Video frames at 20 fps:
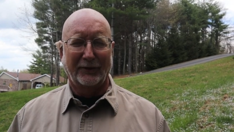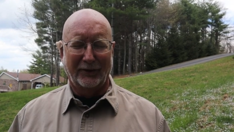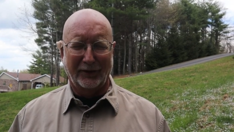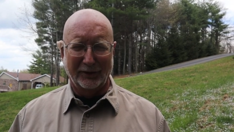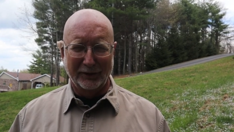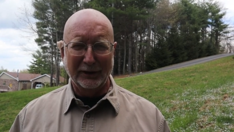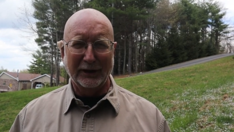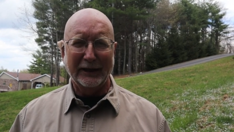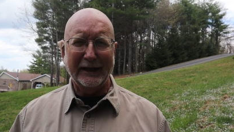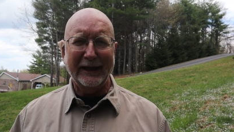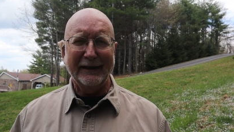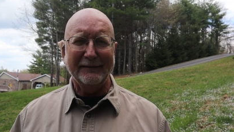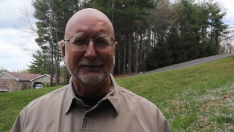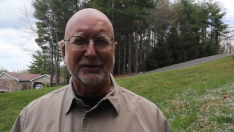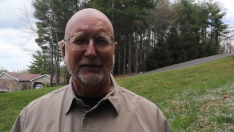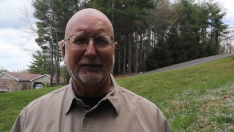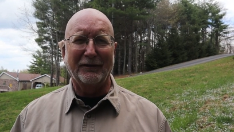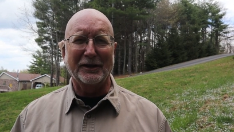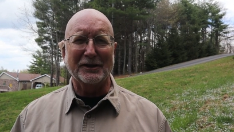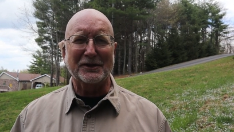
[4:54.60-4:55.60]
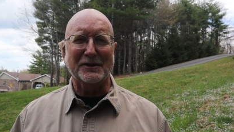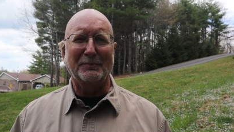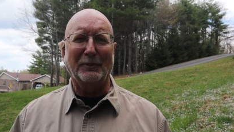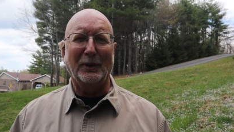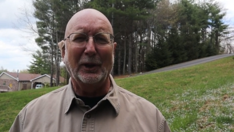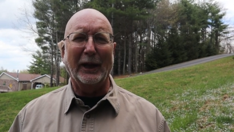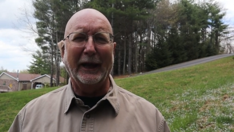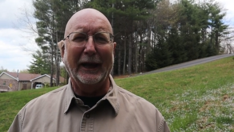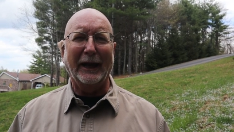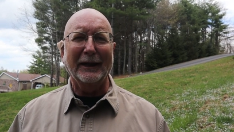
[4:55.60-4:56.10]
The leaves of this
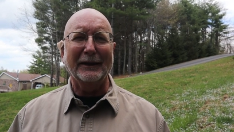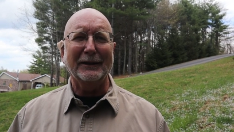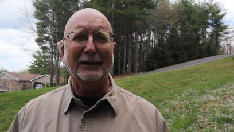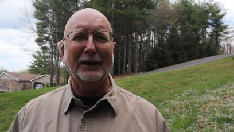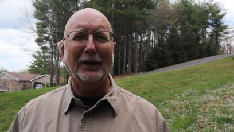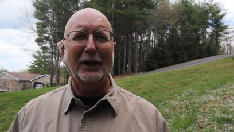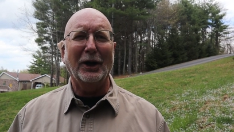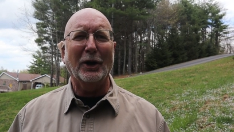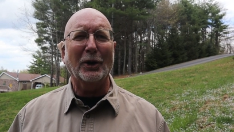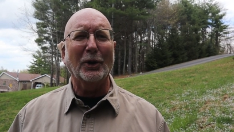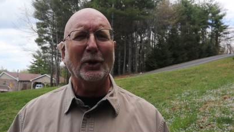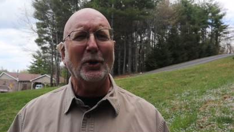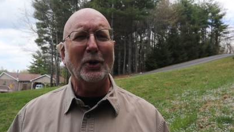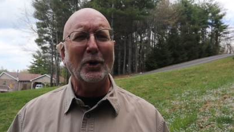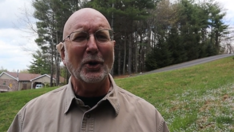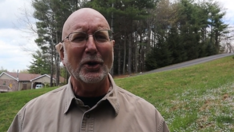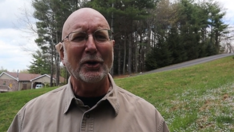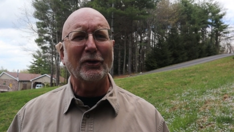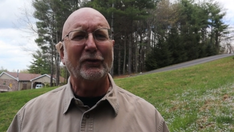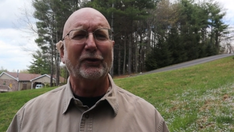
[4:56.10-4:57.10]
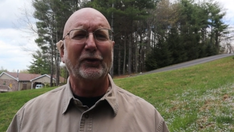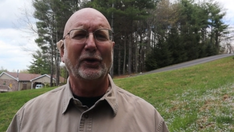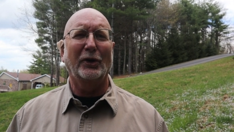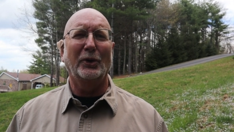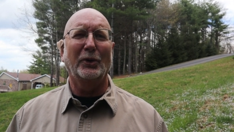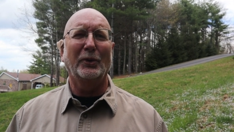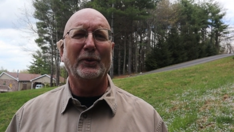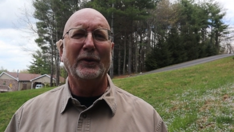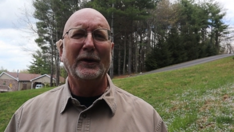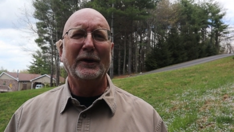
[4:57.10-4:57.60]
plant are
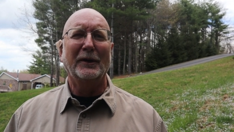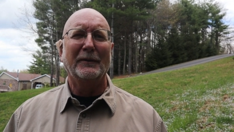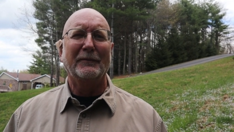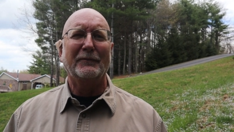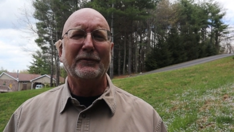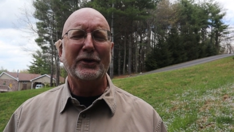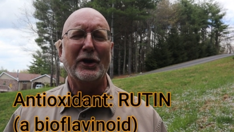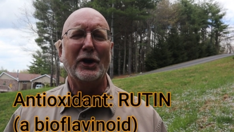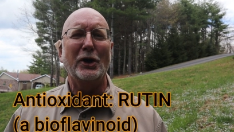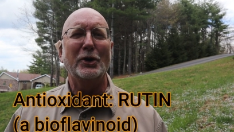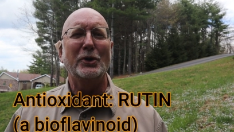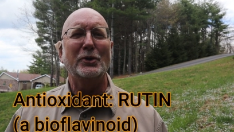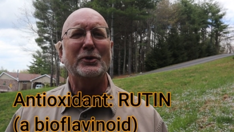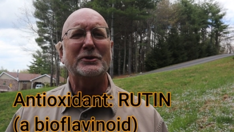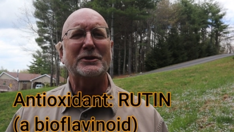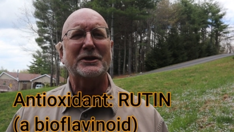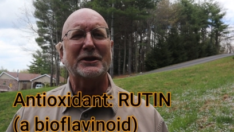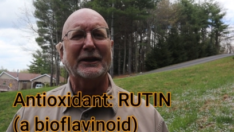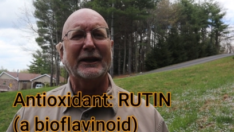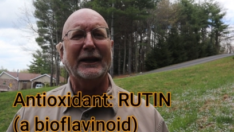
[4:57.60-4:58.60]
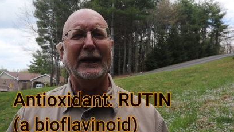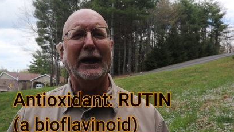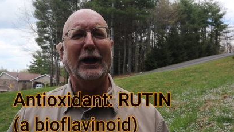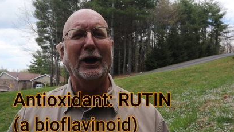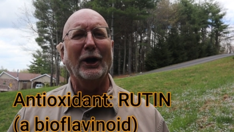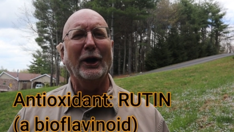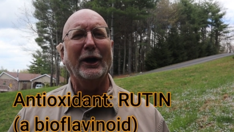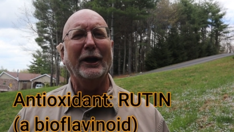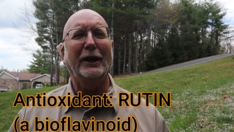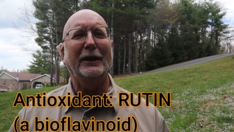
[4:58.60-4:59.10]
also known to
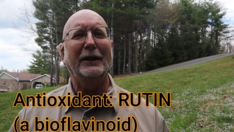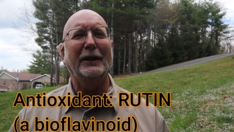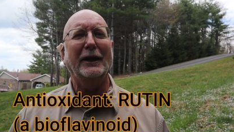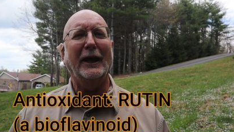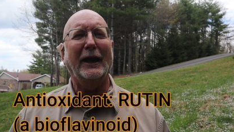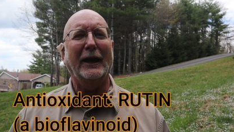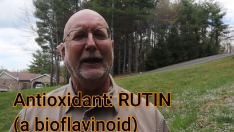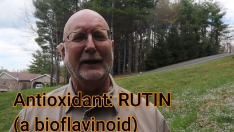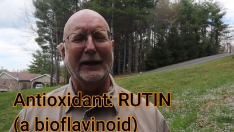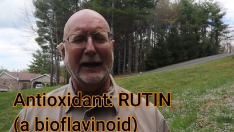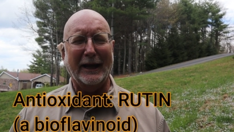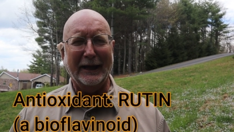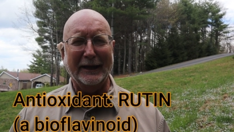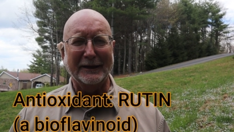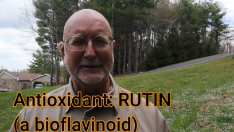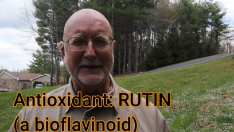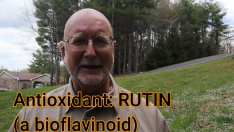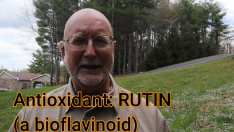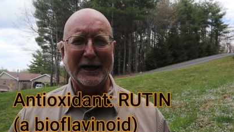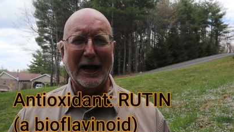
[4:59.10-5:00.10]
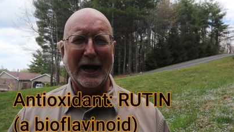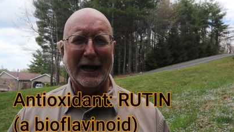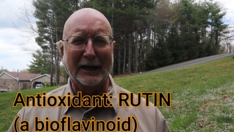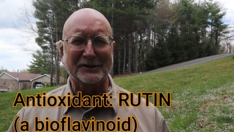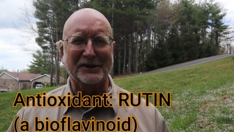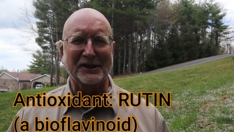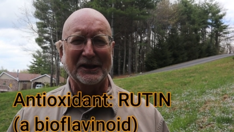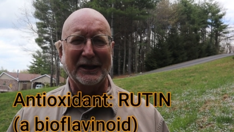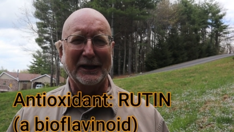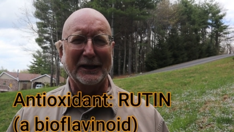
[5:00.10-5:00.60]
carry an
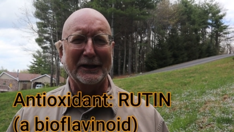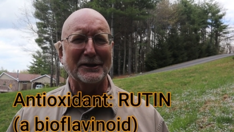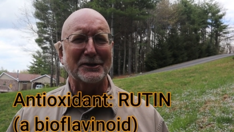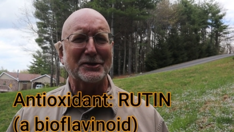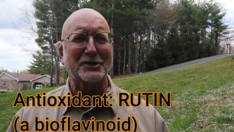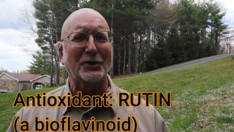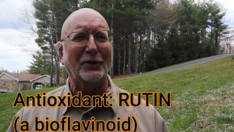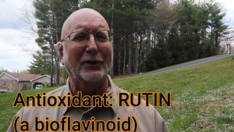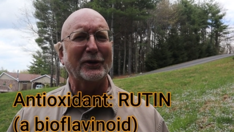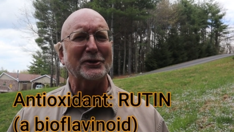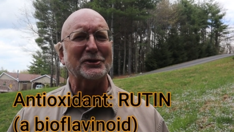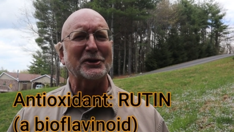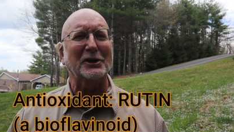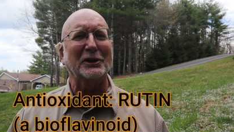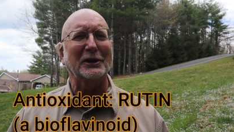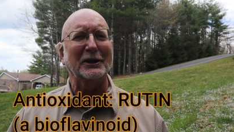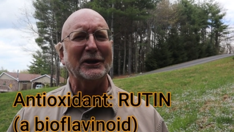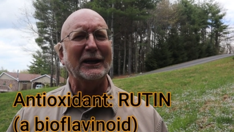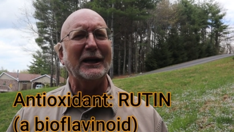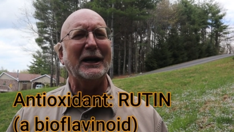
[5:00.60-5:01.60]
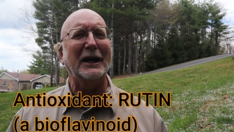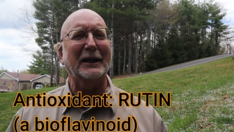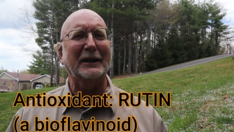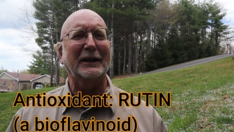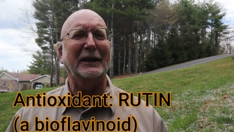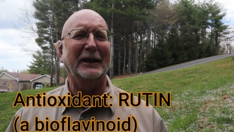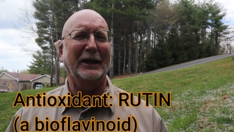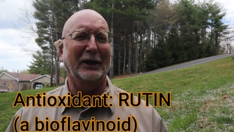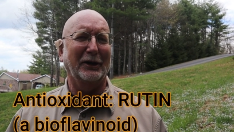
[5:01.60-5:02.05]
antioxidant, so there's a lot of